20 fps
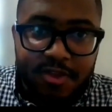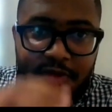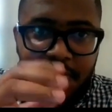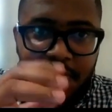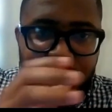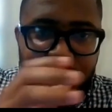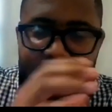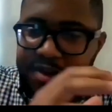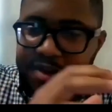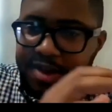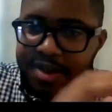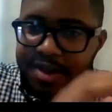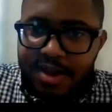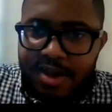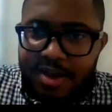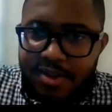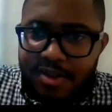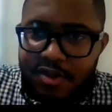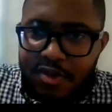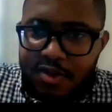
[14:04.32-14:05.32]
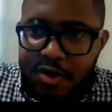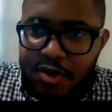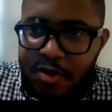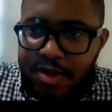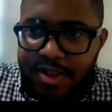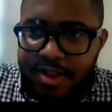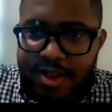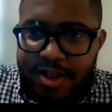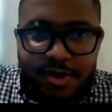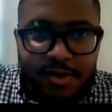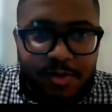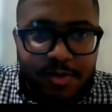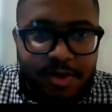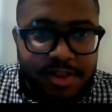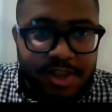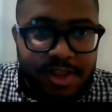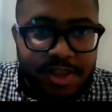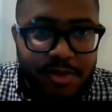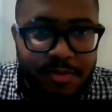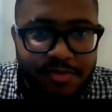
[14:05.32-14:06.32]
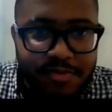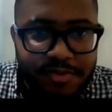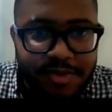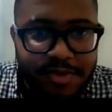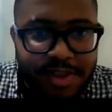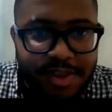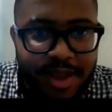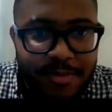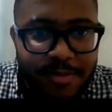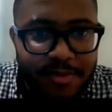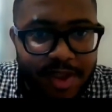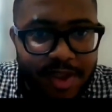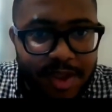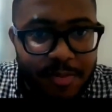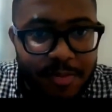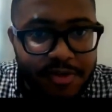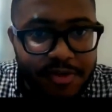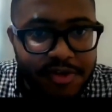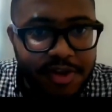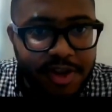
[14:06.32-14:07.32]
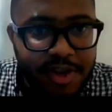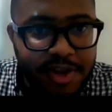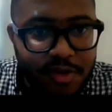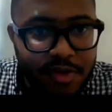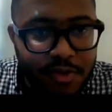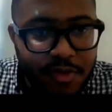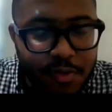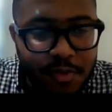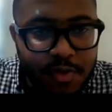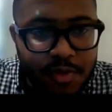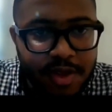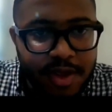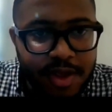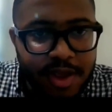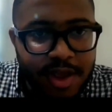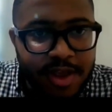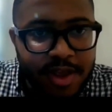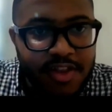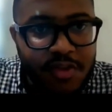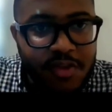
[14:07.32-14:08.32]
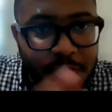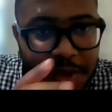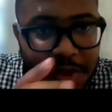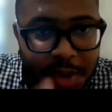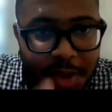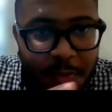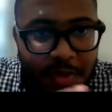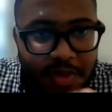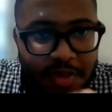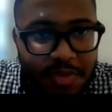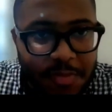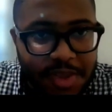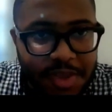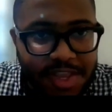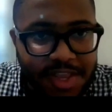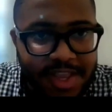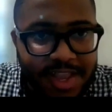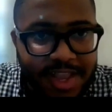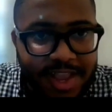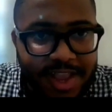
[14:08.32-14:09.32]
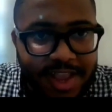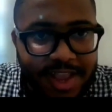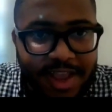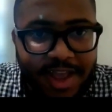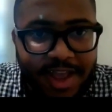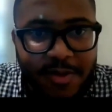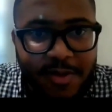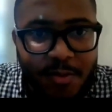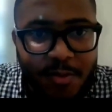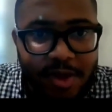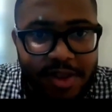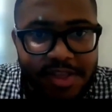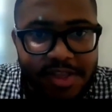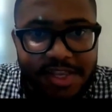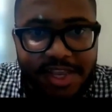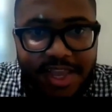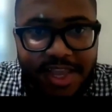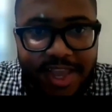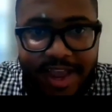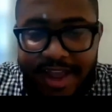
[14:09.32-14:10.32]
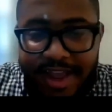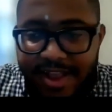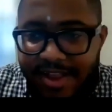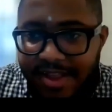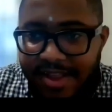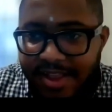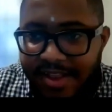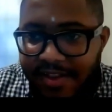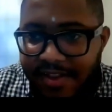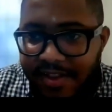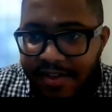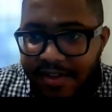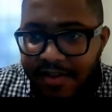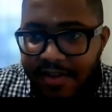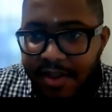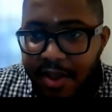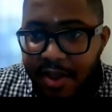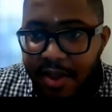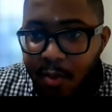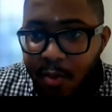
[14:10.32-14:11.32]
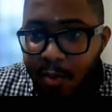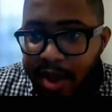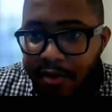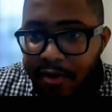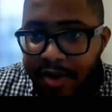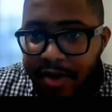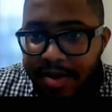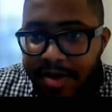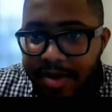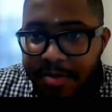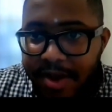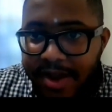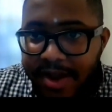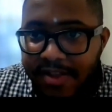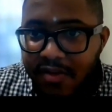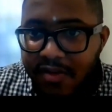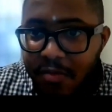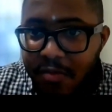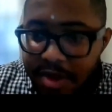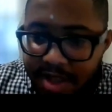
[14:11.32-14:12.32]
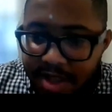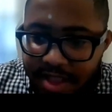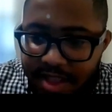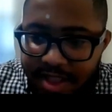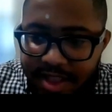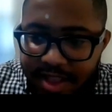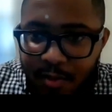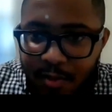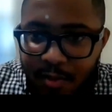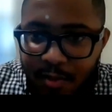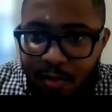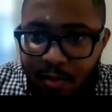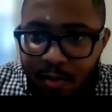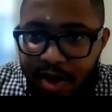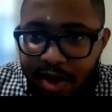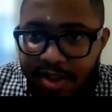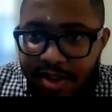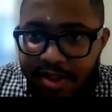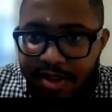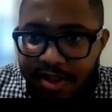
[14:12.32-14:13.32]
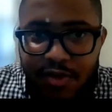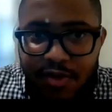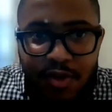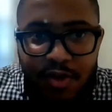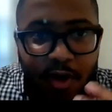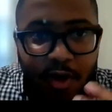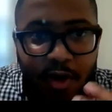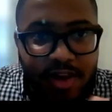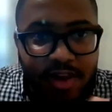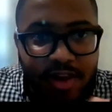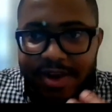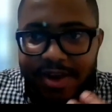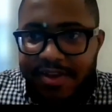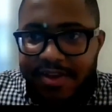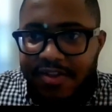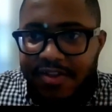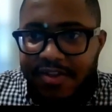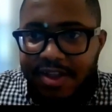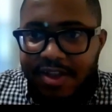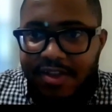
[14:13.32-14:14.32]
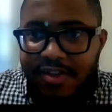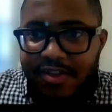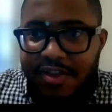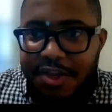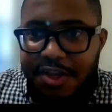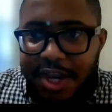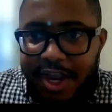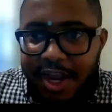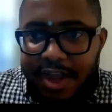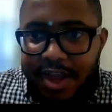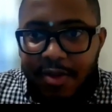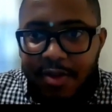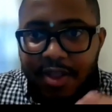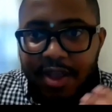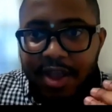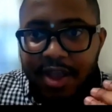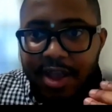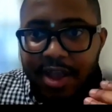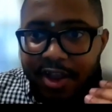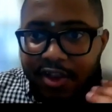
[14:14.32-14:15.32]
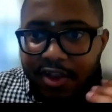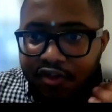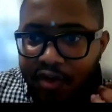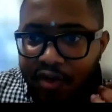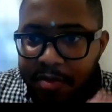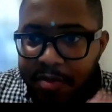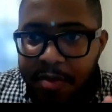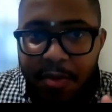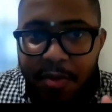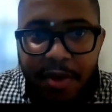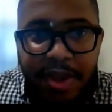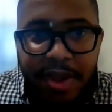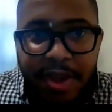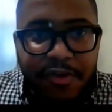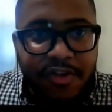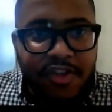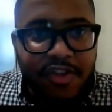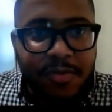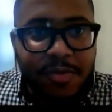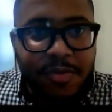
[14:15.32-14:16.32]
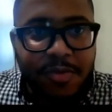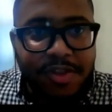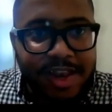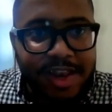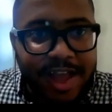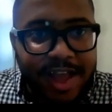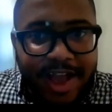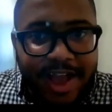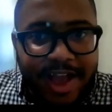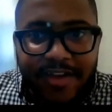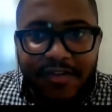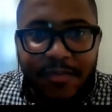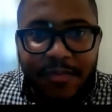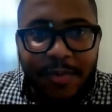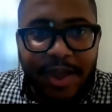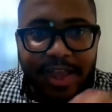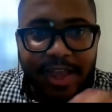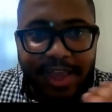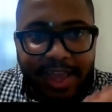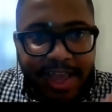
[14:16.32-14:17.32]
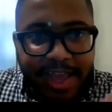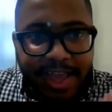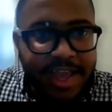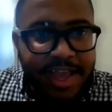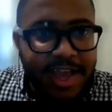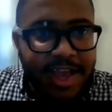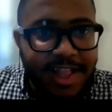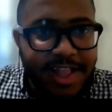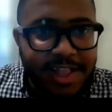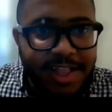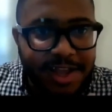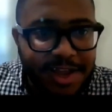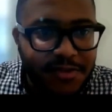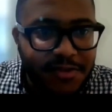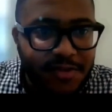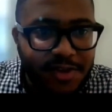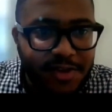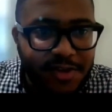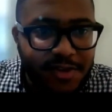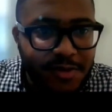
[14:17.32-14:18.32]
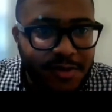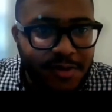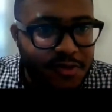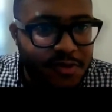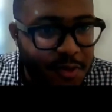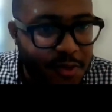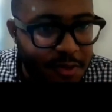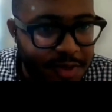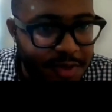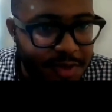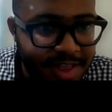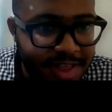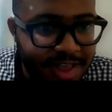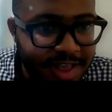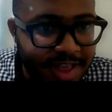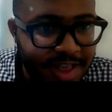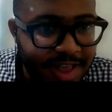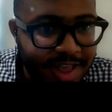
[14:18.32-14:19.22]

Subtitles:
this was very good, you know, and I don't want to take too much of your time. So I appreciate you speaking with me today. And once again, this is where great minds meet, and I want all of my listeners to check out A Drummer Boy Christmas Live by King and Country. So Joel,